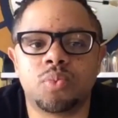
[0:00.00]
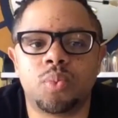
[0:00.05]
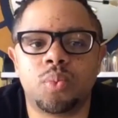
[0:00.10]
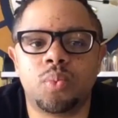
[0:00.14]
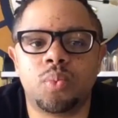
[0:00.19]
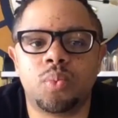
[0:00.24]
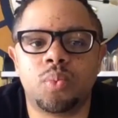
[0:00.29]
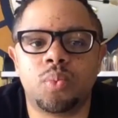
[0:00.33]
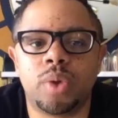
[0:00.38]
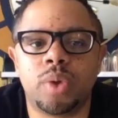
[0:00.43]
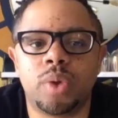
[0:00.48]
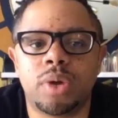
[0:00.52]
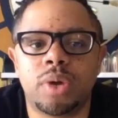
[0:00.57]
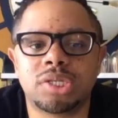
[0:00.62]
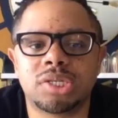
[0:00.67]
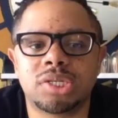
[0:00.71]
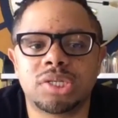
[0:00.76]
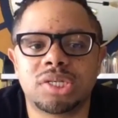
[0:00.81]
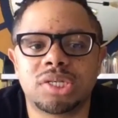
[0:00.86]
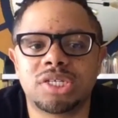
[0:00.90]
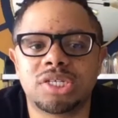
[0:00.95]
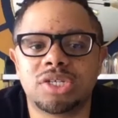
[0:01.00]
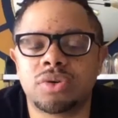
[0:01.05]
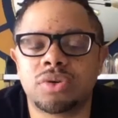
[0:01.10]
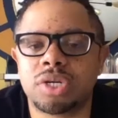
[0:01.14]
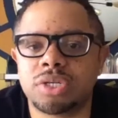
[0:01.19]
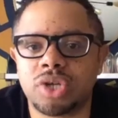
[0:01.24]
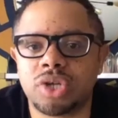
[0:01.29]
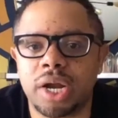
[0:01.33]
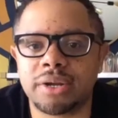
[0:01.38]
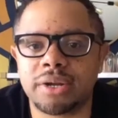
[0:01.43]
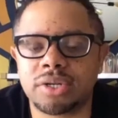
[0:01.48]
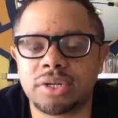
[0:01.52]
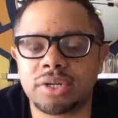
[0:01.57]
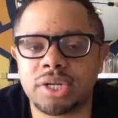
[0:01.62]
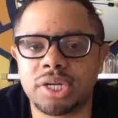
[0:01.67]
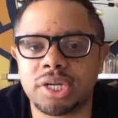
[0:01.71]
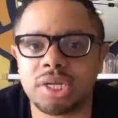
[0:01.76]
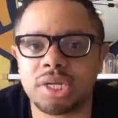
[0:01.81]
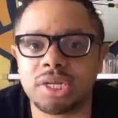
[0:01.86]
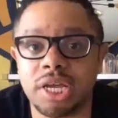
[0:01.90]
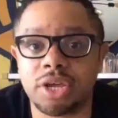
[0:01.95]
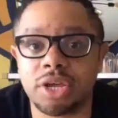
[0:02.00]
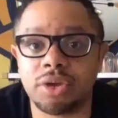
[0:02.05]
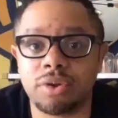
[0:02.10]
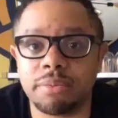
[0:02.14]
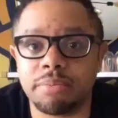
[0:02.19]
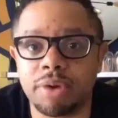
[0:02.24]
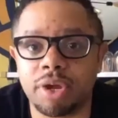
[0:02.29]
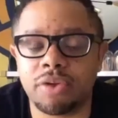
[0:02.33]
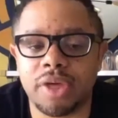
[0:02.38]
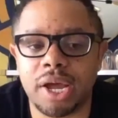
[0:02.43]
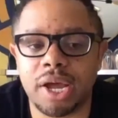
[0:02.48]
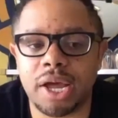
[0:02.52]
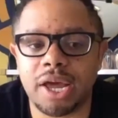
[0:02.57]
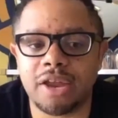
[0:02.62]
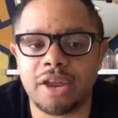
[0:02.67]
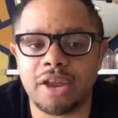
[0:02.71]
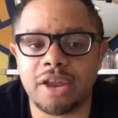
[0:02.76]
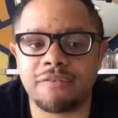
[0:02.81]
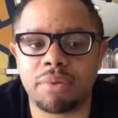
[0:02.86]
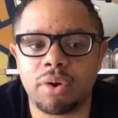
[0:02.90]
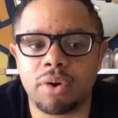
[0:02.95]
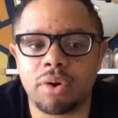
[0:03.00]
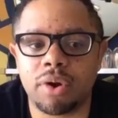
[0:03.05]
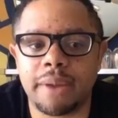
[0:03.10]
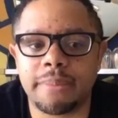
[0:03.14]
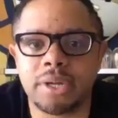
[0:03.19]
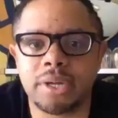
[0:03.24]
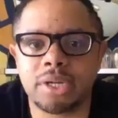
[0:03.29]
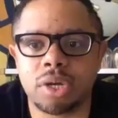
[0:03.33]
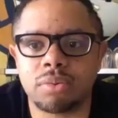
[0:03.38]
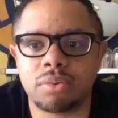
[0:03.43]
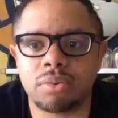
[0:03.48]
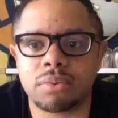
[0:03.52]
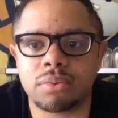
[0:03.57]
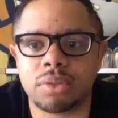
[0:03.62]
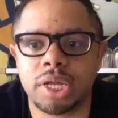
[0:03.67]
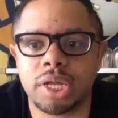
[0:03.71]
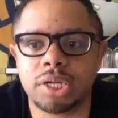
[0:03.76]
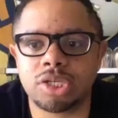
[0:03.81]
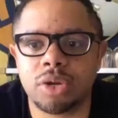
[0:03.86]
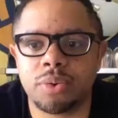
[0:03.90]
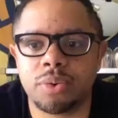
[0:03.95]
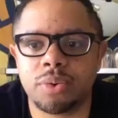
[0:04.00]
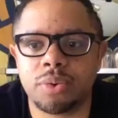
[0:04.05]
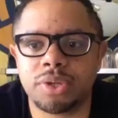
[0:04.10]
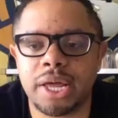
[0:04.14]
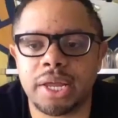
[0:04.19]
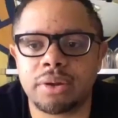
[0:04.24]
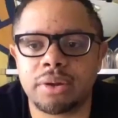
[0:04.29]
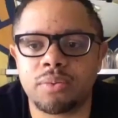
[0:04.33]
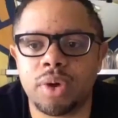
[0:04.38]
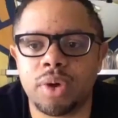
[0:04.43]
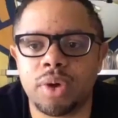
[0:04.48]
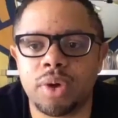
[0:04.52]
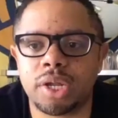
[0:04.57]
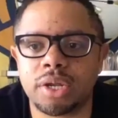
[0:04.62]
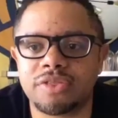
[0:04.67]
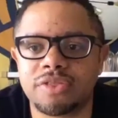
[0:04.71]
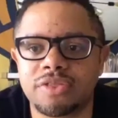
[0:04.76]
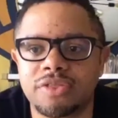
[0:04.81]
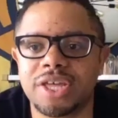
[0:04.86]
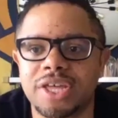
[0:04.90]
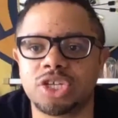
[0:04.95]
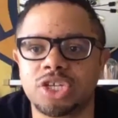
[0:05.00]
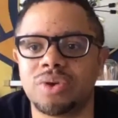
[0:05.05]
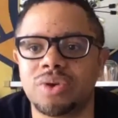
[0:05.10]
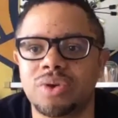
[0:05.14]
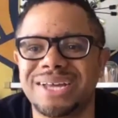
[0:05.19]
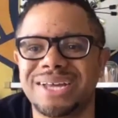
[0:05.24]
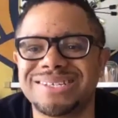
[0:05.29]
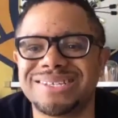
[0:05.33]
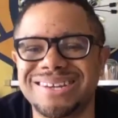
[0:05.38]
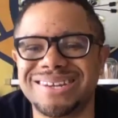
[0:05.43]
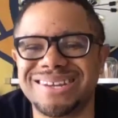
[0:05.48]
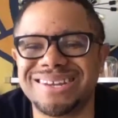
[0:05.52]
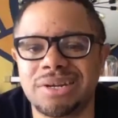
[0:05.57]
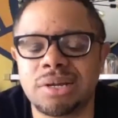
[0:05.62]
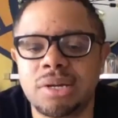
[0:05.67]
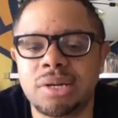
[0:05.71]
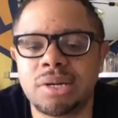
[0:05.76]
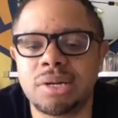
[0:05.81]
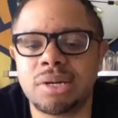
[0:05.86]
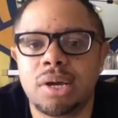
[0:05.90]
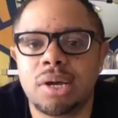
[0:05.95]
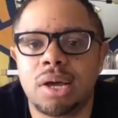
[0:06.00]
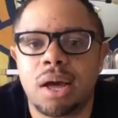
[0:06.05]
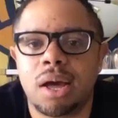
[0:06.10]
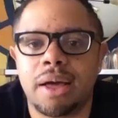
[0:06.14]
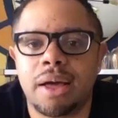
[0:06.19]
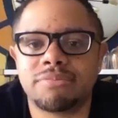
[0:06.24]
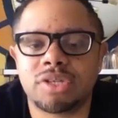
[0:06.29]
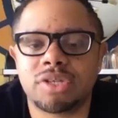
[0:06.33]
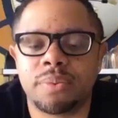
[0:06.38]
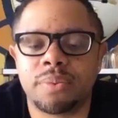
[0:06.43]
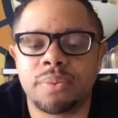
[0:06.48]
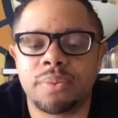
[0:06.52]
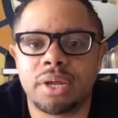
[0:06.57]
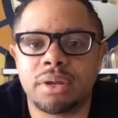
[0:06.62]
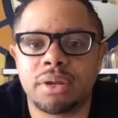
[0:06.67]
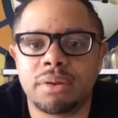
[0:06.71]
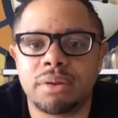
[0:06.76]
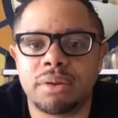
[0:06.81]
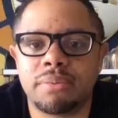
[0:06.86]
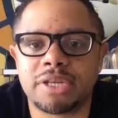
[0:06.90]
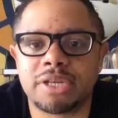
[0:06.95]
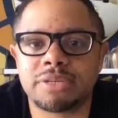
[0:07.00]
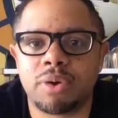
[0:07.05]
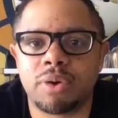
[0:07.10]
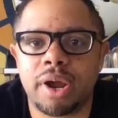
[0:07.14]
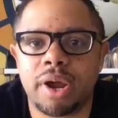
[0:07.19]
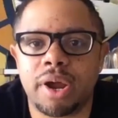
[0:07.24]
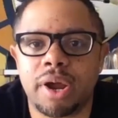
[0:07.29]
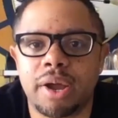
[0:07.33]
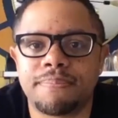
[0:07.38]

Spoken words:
we want to still try to continue to bring you that kind of programming. So let us know what things you guys need so we can best program.